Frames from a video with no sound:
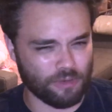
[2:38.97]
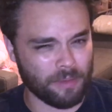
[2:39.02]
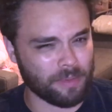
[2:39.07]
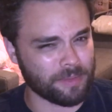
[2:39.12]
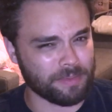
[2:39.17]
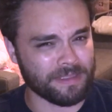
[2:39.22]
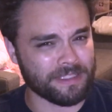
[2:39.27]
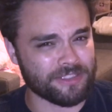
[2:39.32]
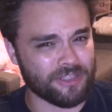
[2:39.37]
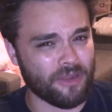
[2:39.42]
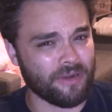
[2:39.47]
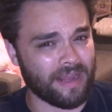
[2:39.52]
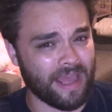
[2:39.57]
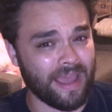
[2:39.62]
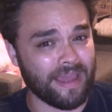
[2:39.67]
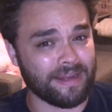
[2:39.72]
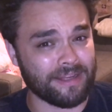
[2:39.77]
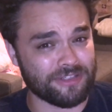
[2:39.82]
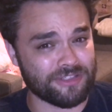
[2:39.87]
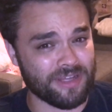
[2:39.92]
probably don't
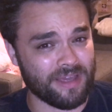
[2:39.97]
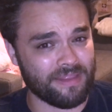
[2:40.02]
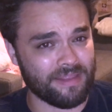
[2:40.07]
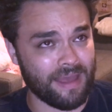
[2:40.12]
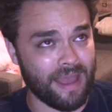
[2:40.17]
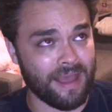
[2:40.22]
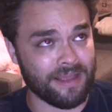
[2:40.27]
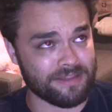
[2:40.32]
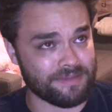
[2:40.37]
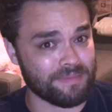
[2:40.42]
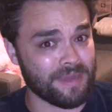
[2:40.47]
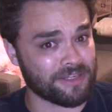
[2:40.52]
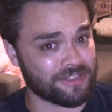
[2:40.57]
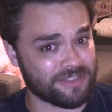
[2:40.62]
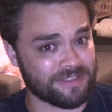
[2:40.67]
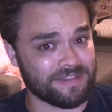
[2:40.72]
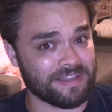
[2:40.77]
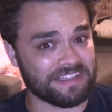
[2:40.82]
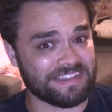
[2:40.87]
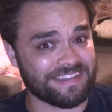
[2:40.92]
hate each other as
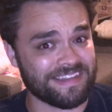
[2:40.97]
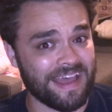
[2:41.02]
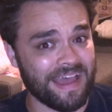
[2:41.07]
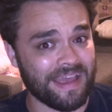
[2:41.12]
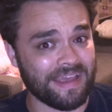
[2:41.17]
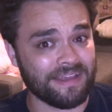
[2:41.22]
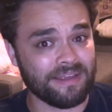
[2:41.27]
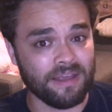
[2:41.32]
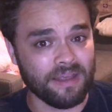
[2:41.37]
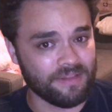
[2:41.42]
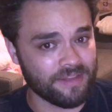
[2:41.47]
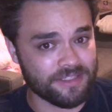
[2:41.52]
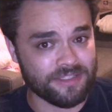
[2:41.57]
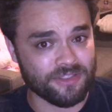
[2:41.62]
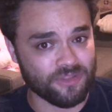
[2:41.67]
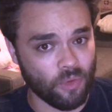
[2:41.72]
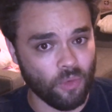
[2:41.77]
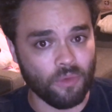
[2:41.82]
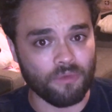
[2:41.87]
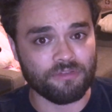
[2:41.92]
much as they say. This
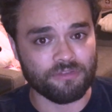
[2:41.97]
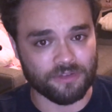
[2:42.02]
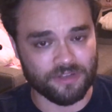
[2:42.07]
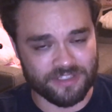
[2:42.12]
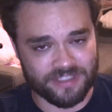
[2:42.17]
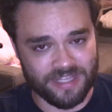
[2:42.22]
is all for